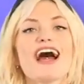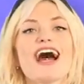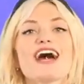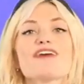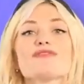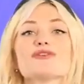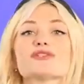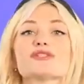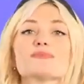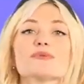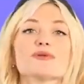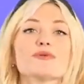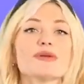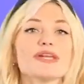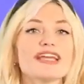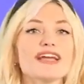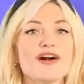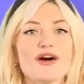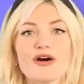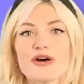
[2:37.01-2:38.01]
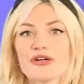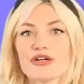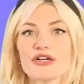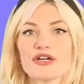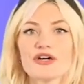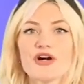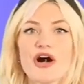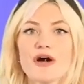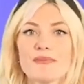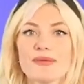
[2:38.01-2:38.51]
I've also been reading all your
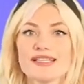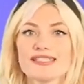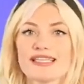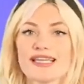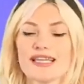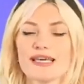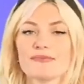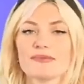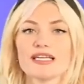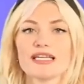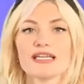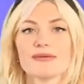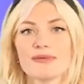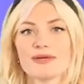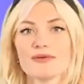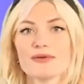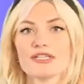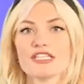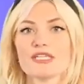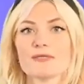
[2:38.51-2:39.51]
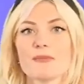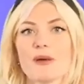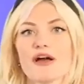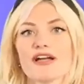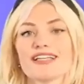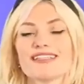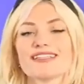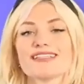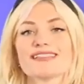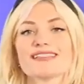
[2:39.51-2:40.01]
comments and I'm gonna be
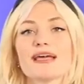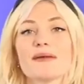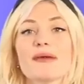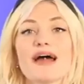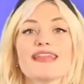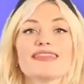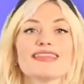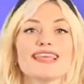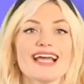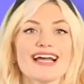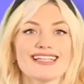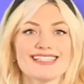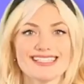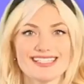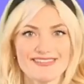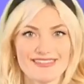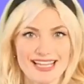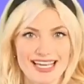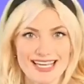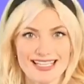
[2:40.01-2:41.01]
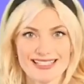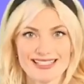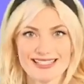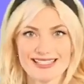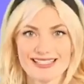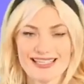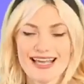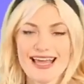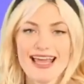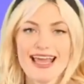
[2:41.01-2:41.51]
responding to some at the end of
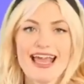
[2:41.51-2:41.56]
this.